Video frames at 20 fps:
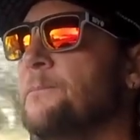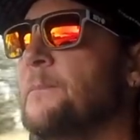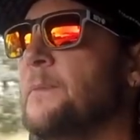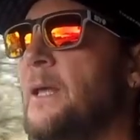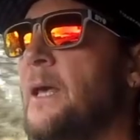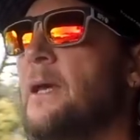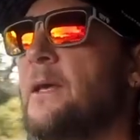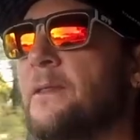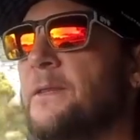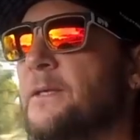
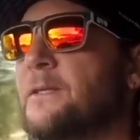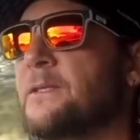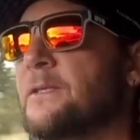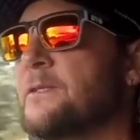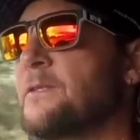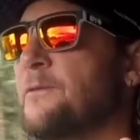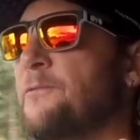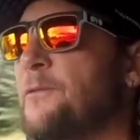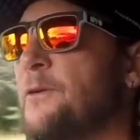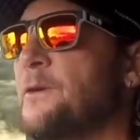yeah, this
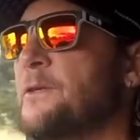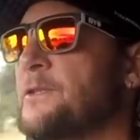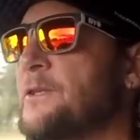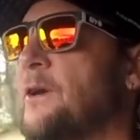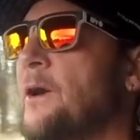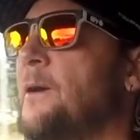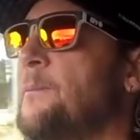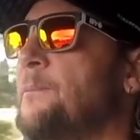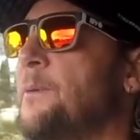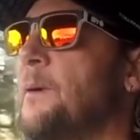is the first
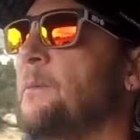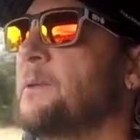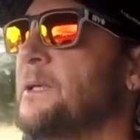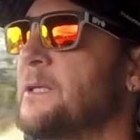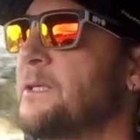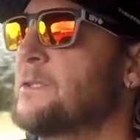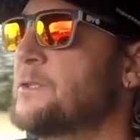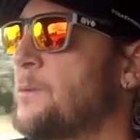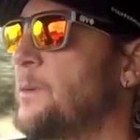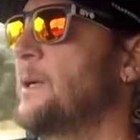time probably
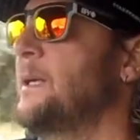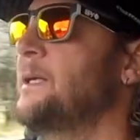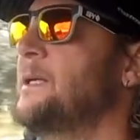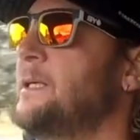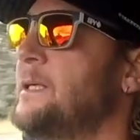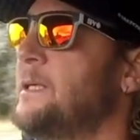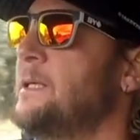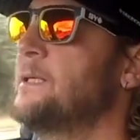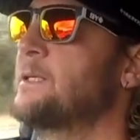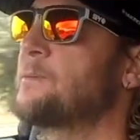in 20
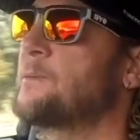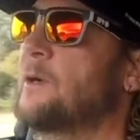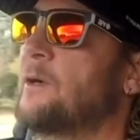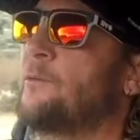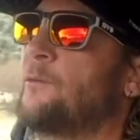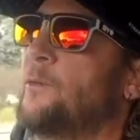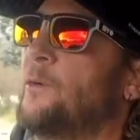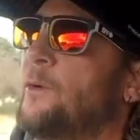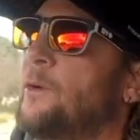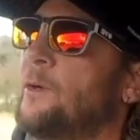years where I
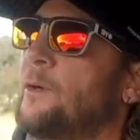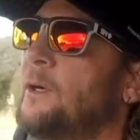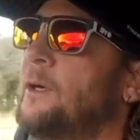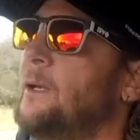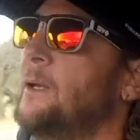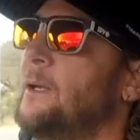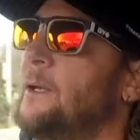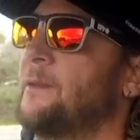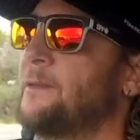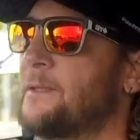wore
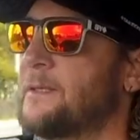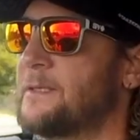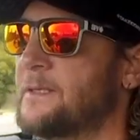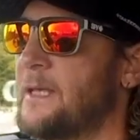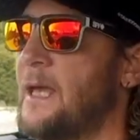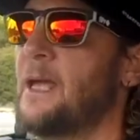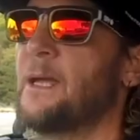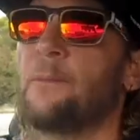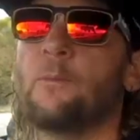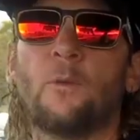the
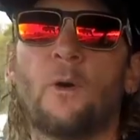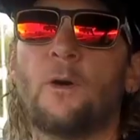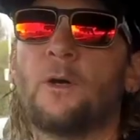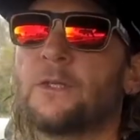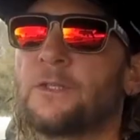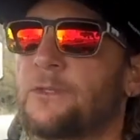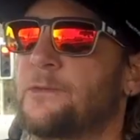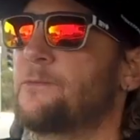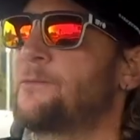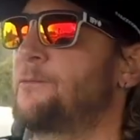same
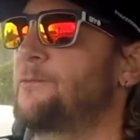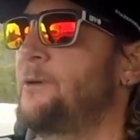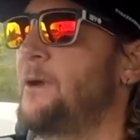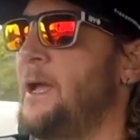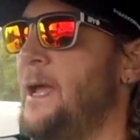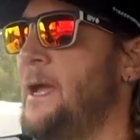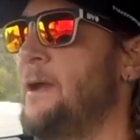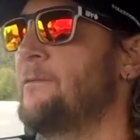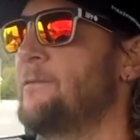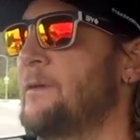watch
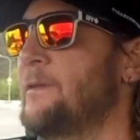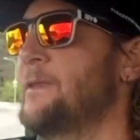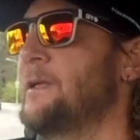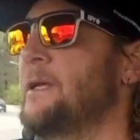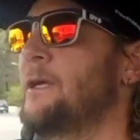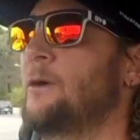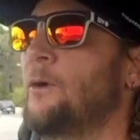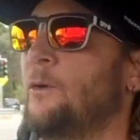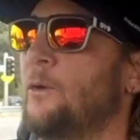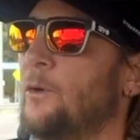for
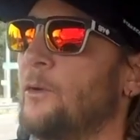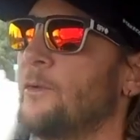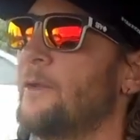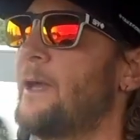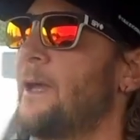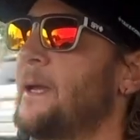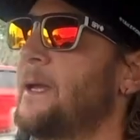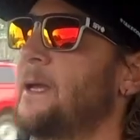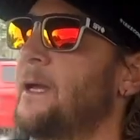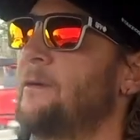everything, all
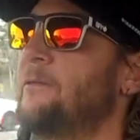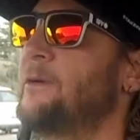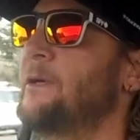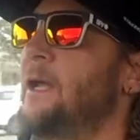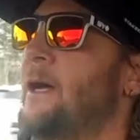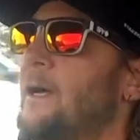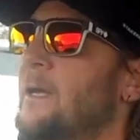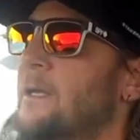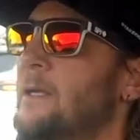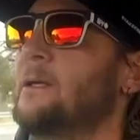day, every
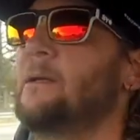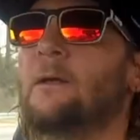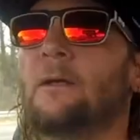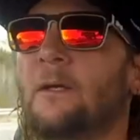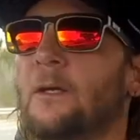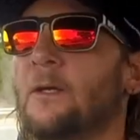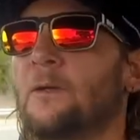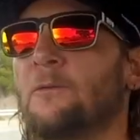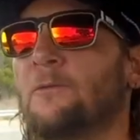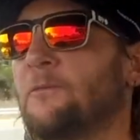day,
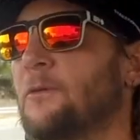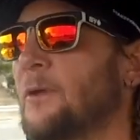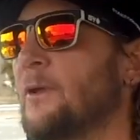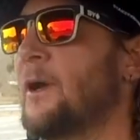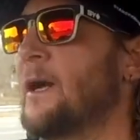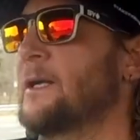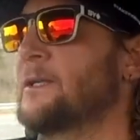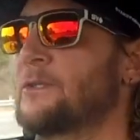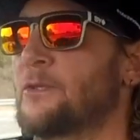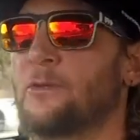for
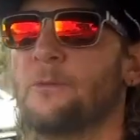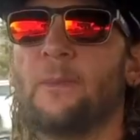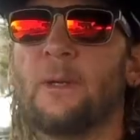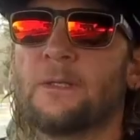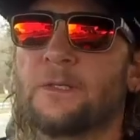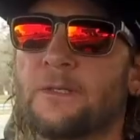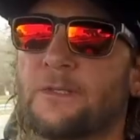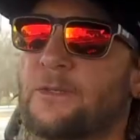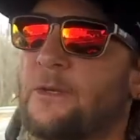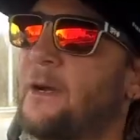2
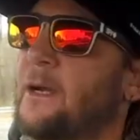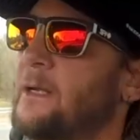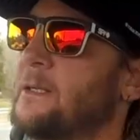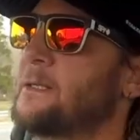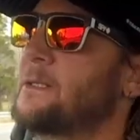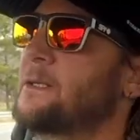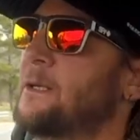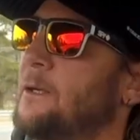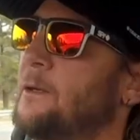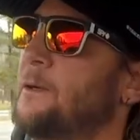months straight.
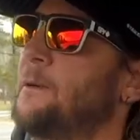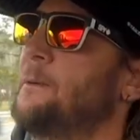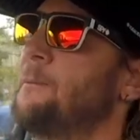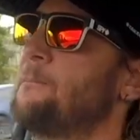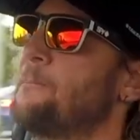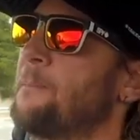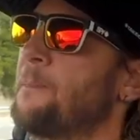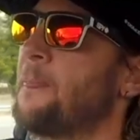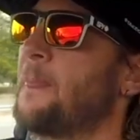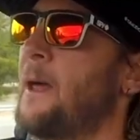So
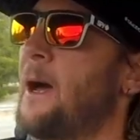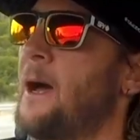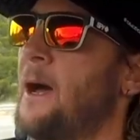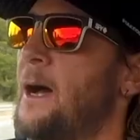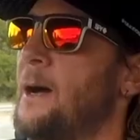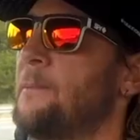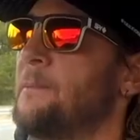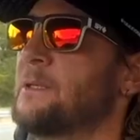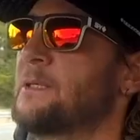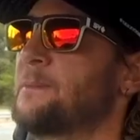
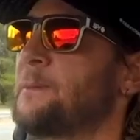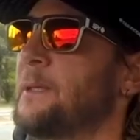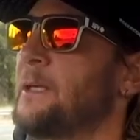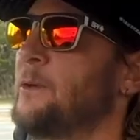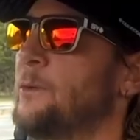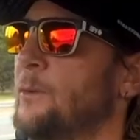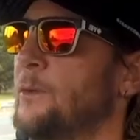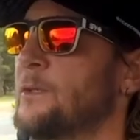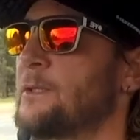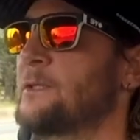it's been
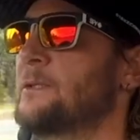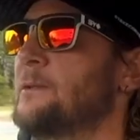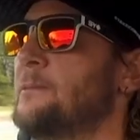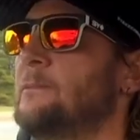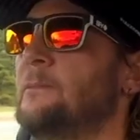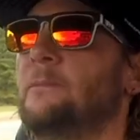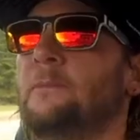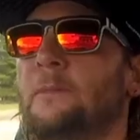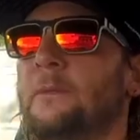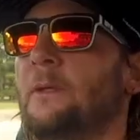
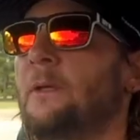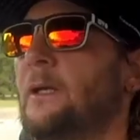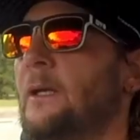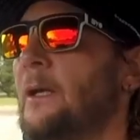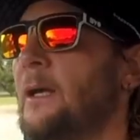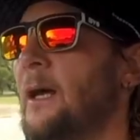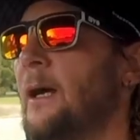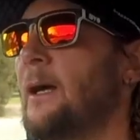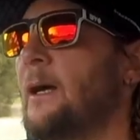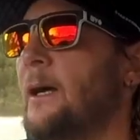awesome.
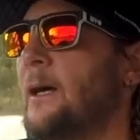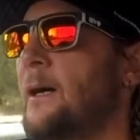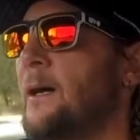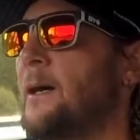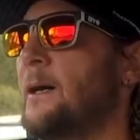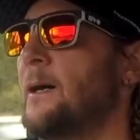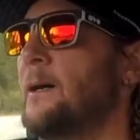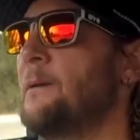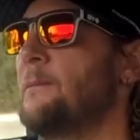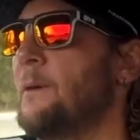
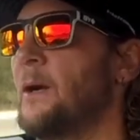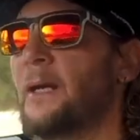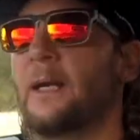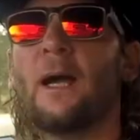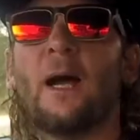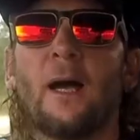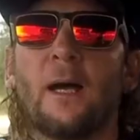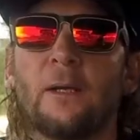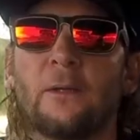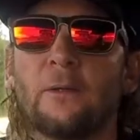I
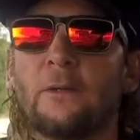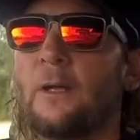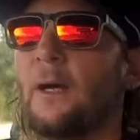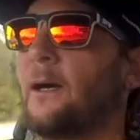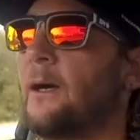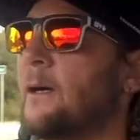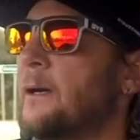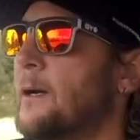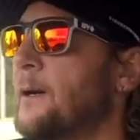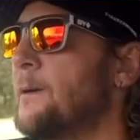
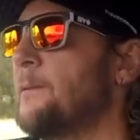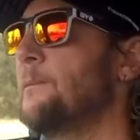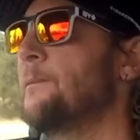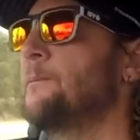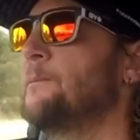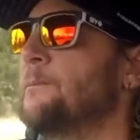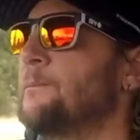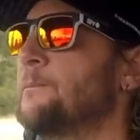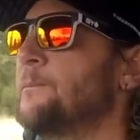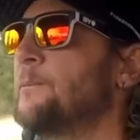
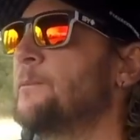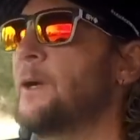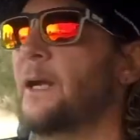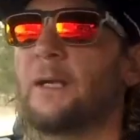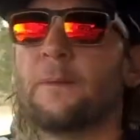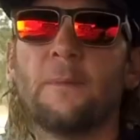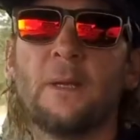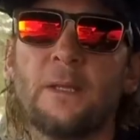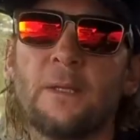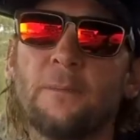can't
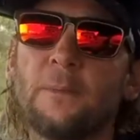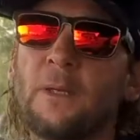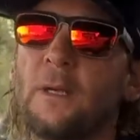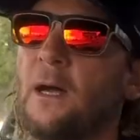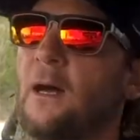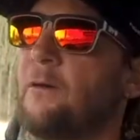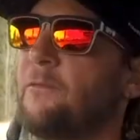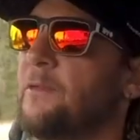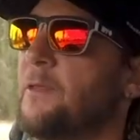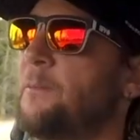recommend them
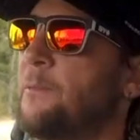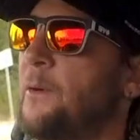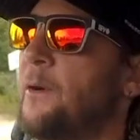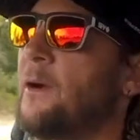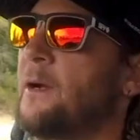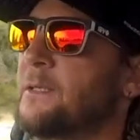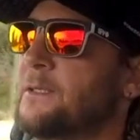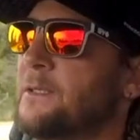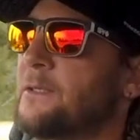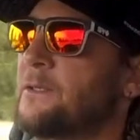enough. The
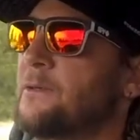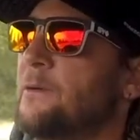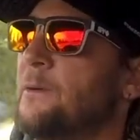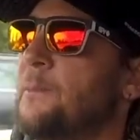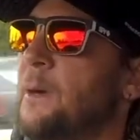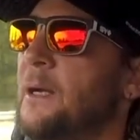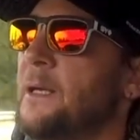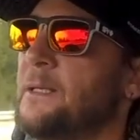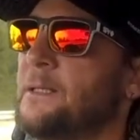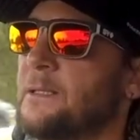prices are
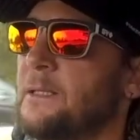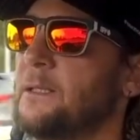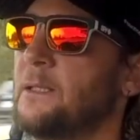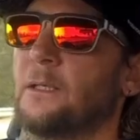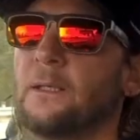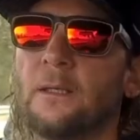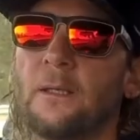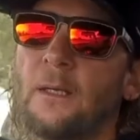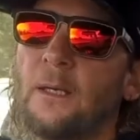amazing,